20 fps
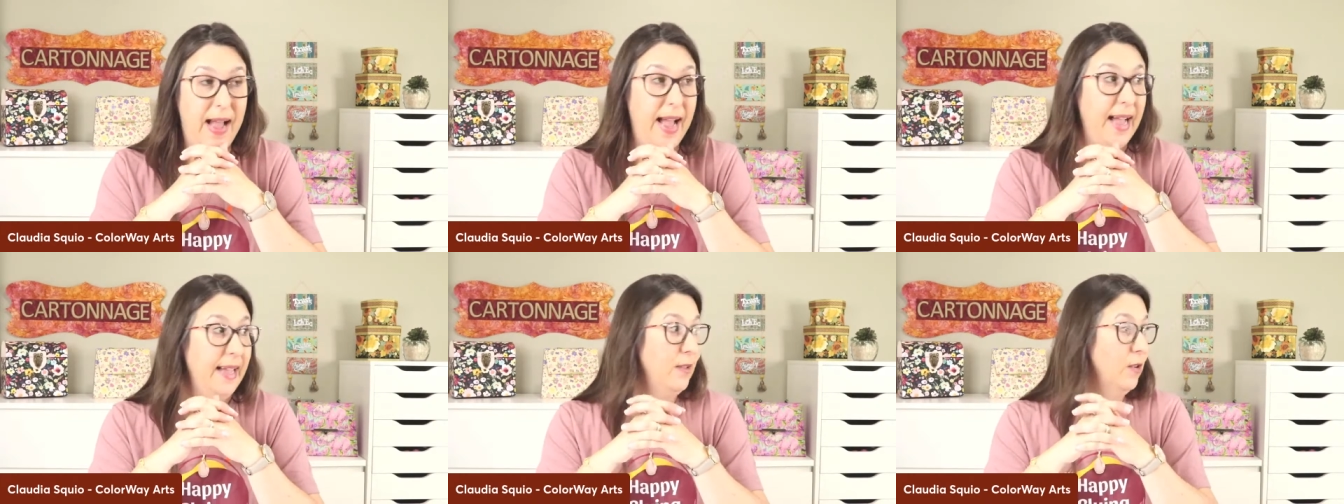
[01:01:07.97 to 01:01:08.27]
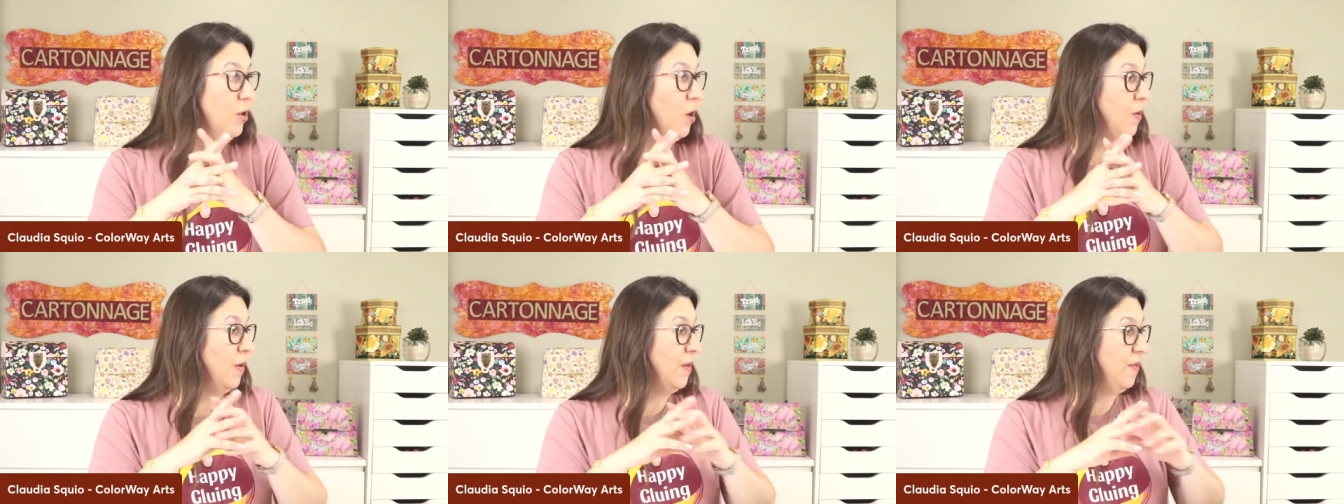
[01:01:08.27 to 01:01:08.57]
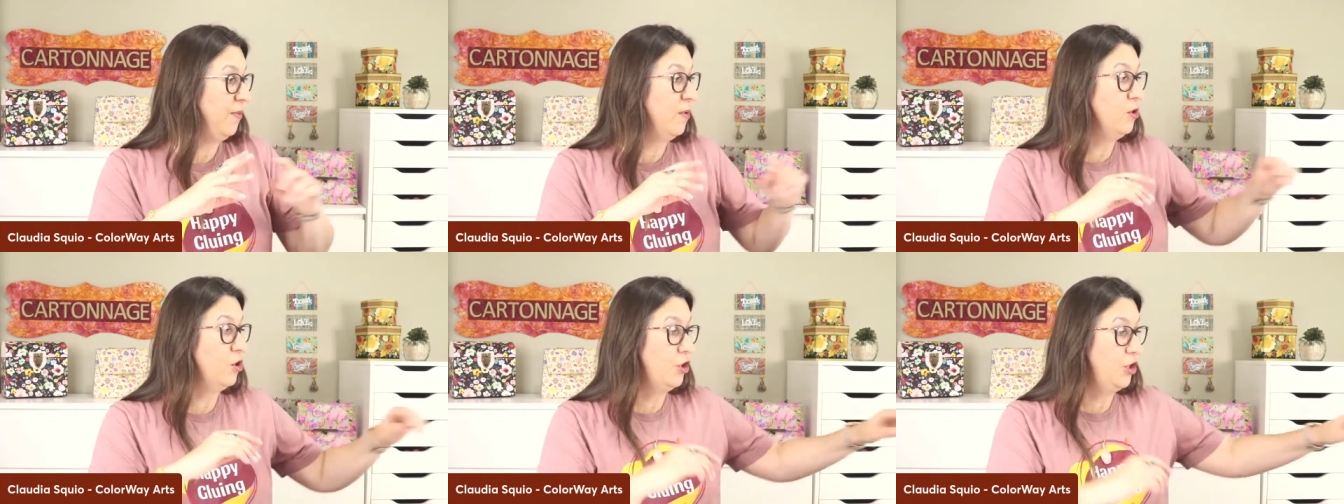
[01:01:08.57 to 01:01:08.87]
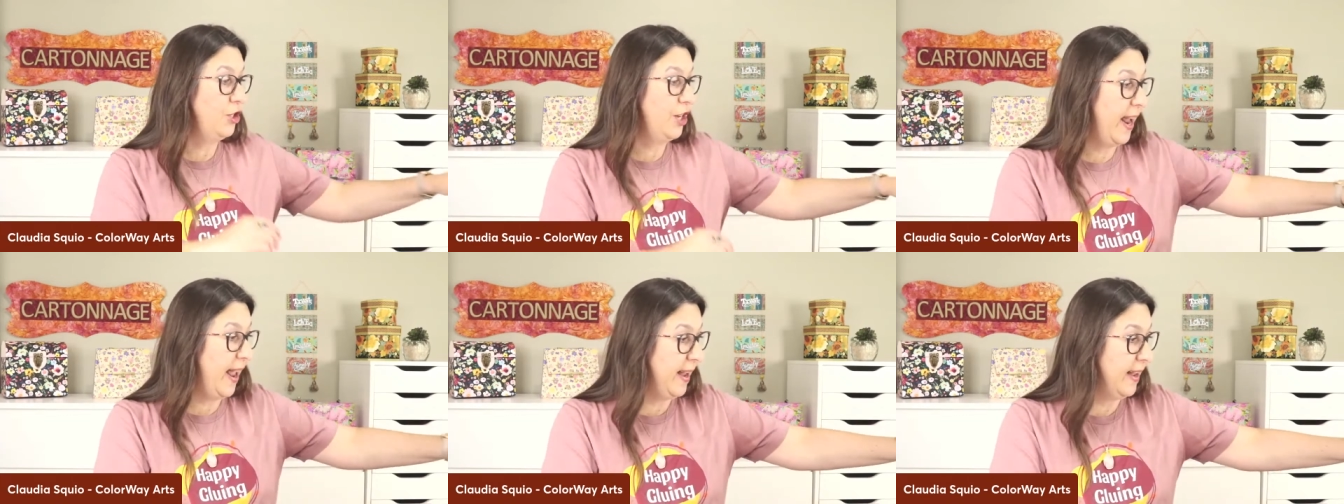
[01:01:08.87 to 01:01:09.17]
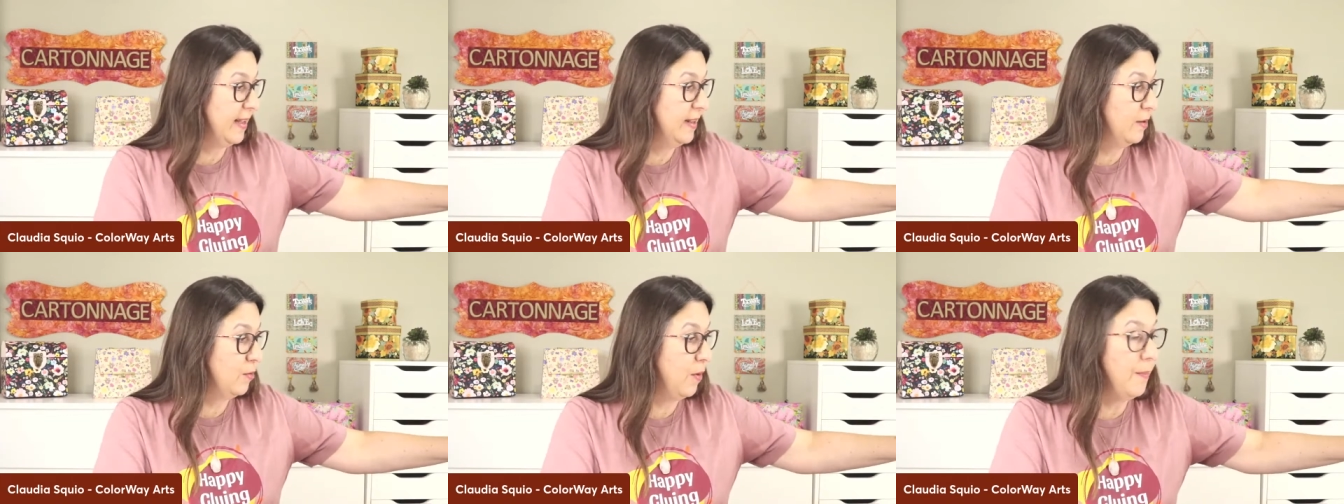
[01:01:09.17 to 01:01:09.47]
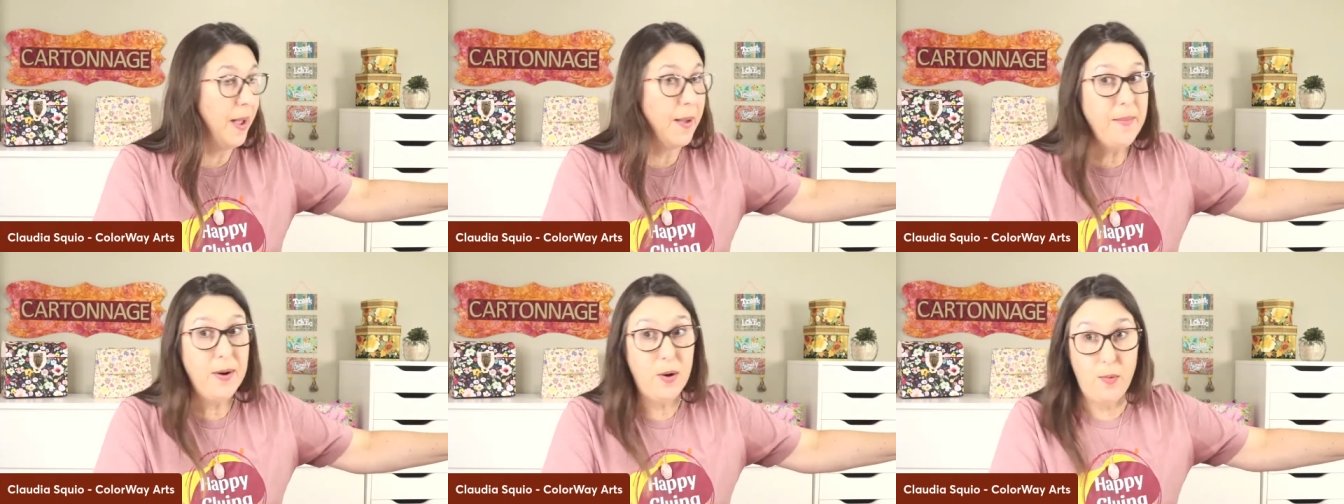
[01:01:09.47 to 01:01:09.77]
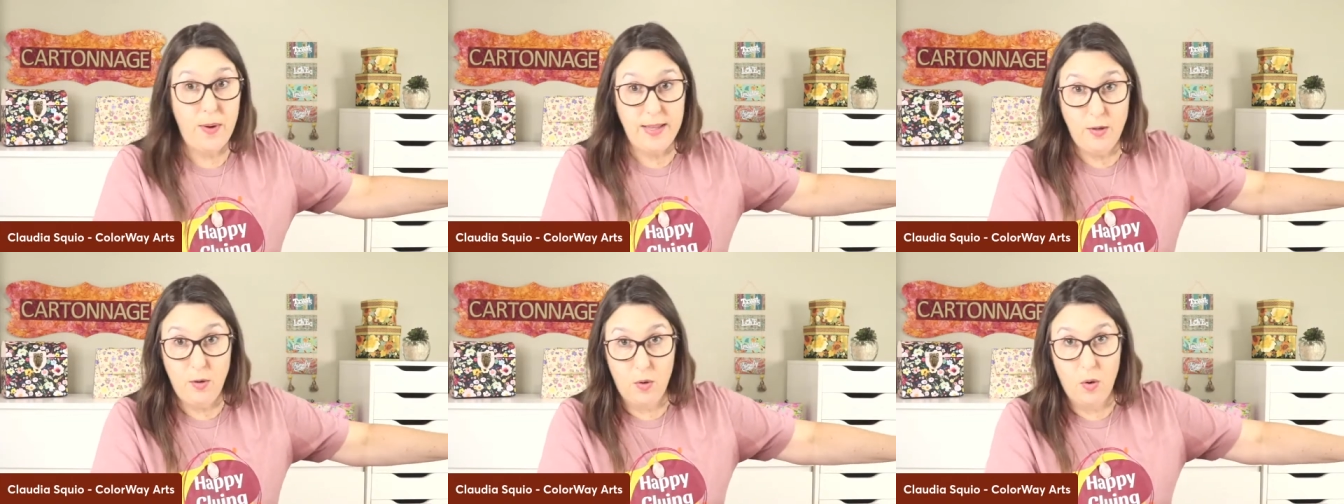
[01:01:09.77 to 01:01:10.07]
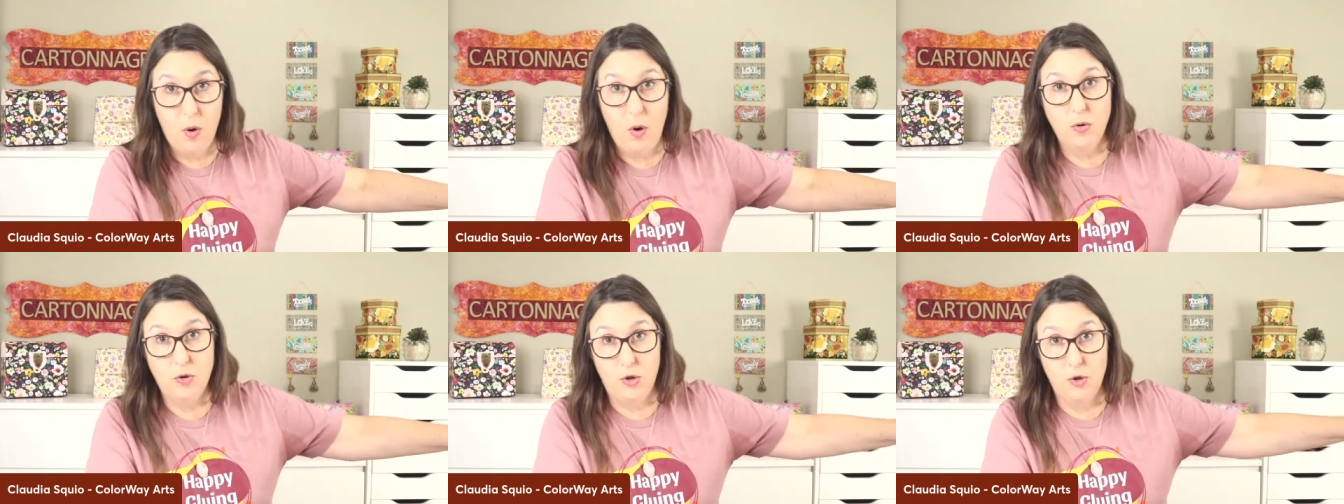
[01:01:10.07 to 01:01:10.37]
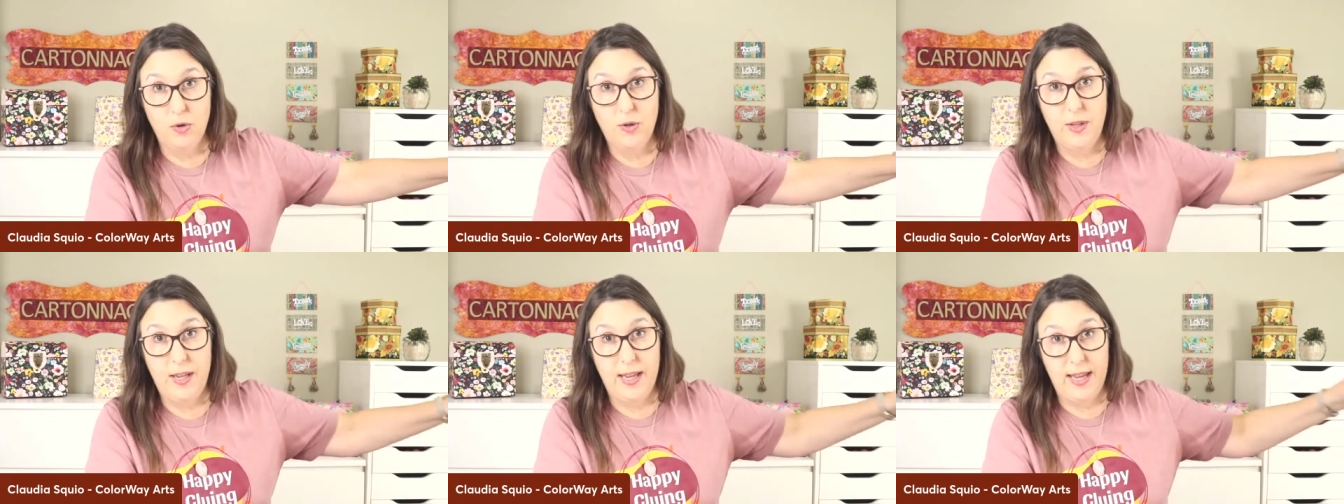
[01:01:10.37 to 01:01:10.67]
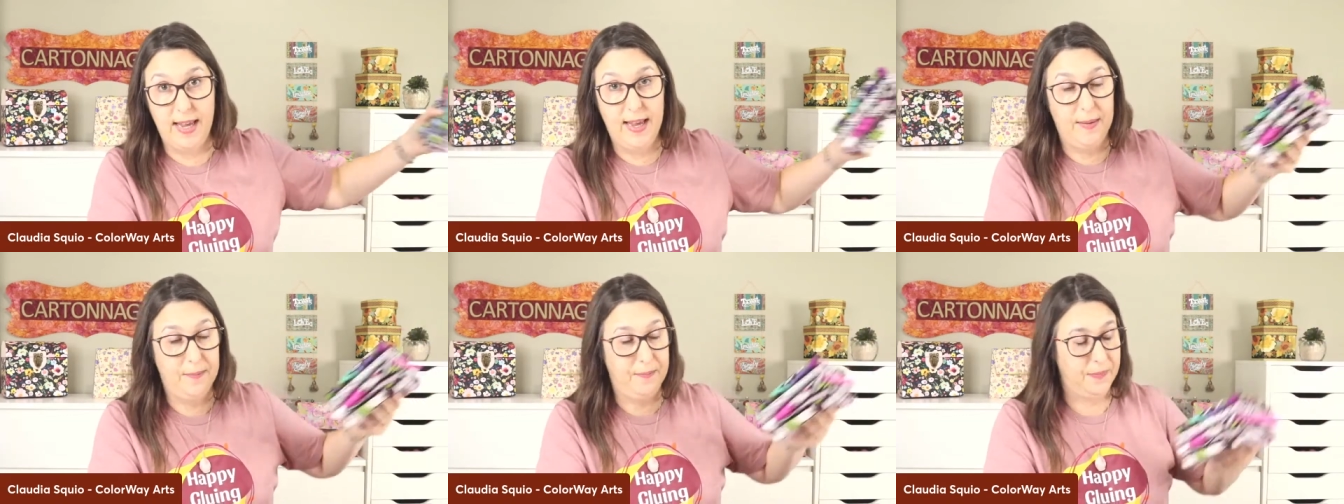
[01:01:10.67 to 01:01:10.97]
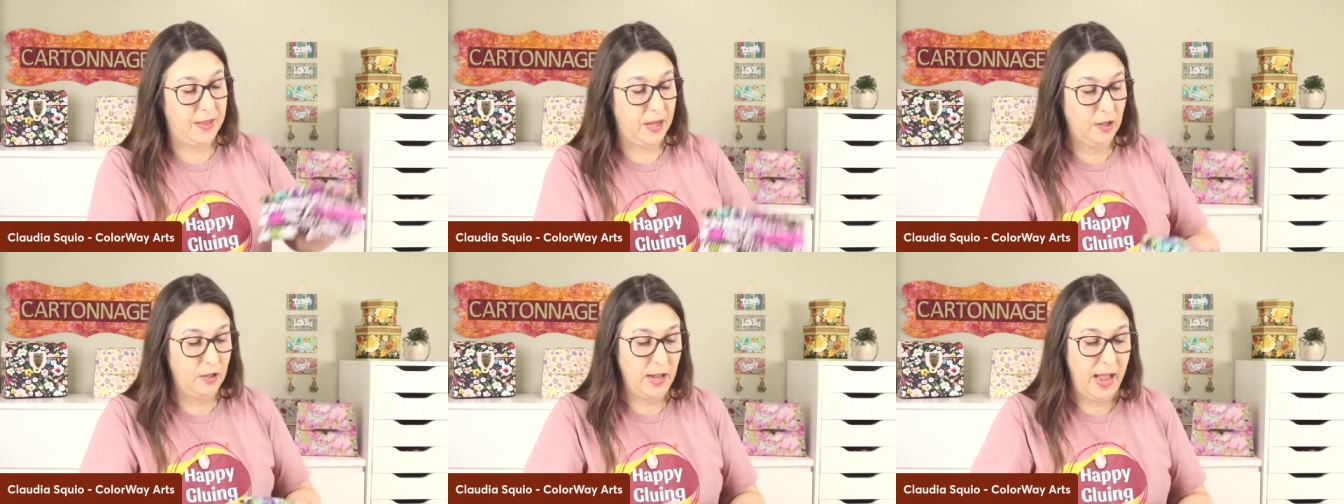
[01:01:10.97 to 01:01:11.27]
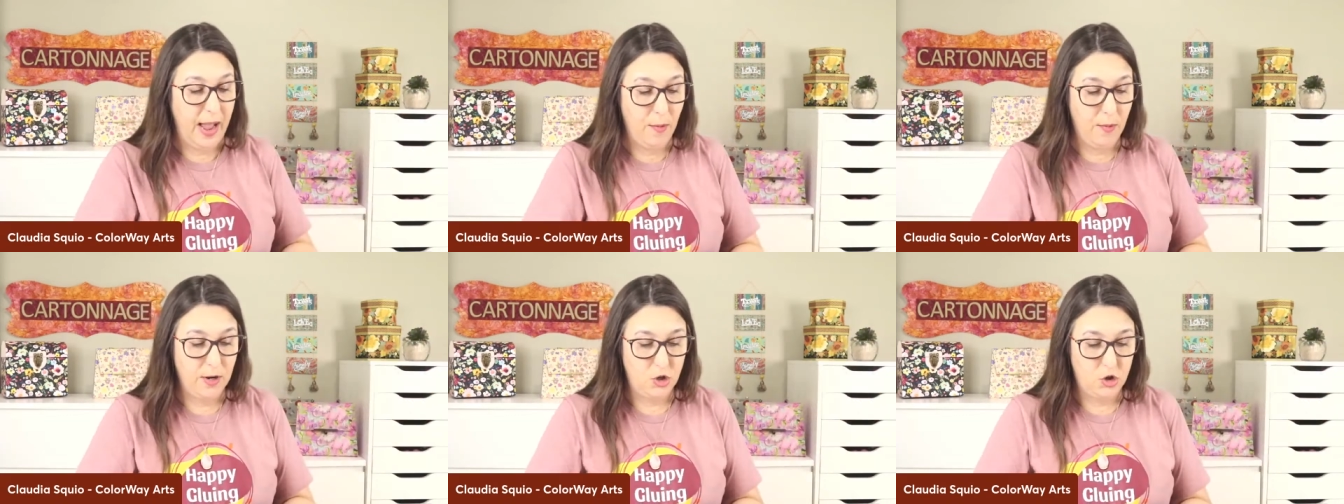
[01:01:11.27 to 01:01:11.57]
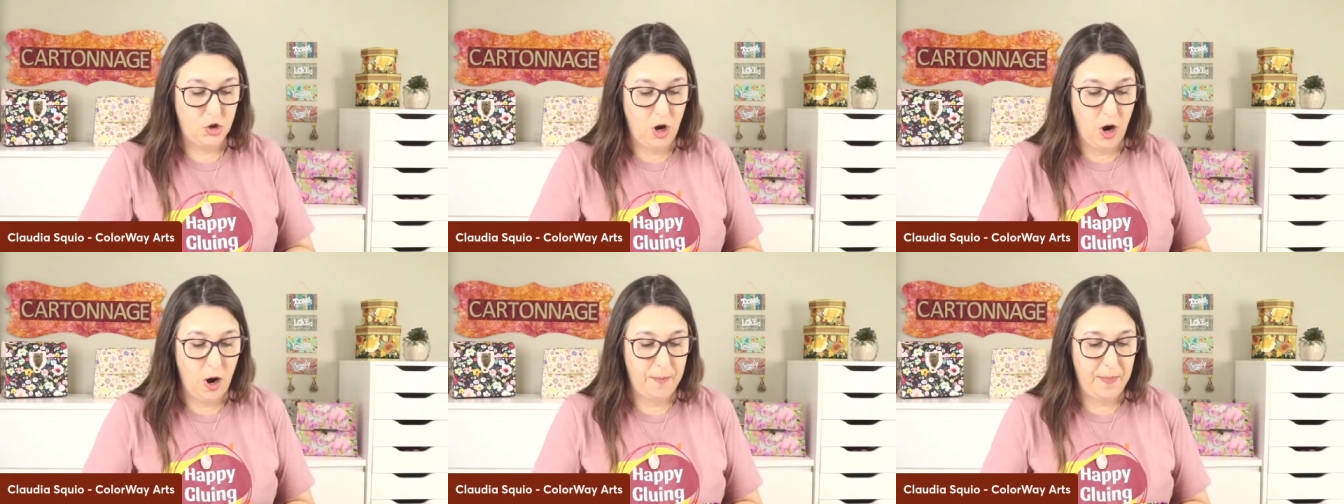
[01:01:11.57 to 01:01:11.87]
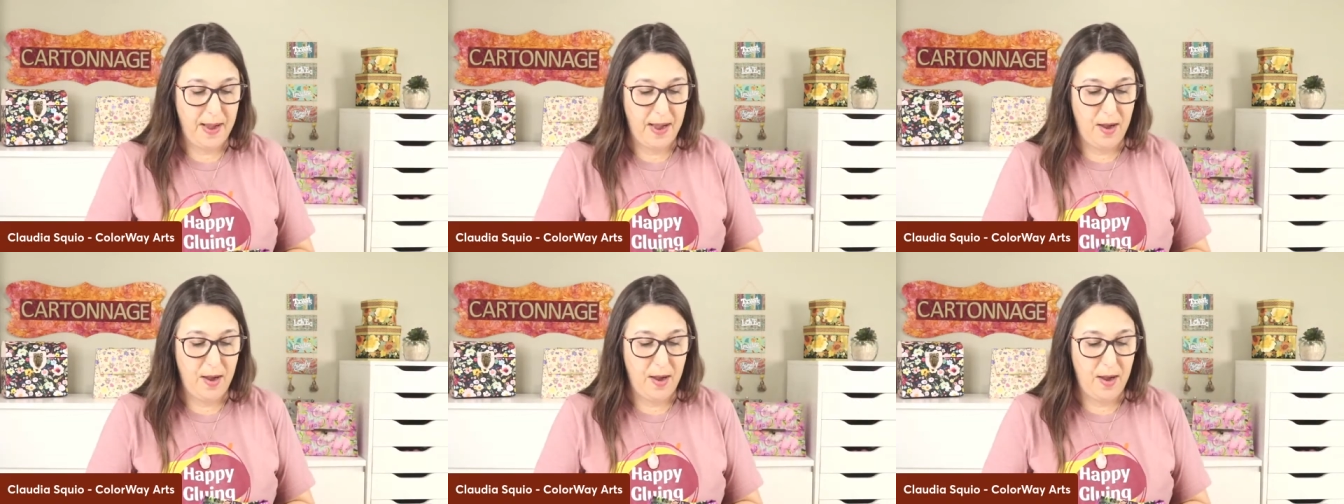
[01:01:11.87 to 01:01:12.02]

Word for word: I don't know if you check. Uh, remember when you go to the our shop?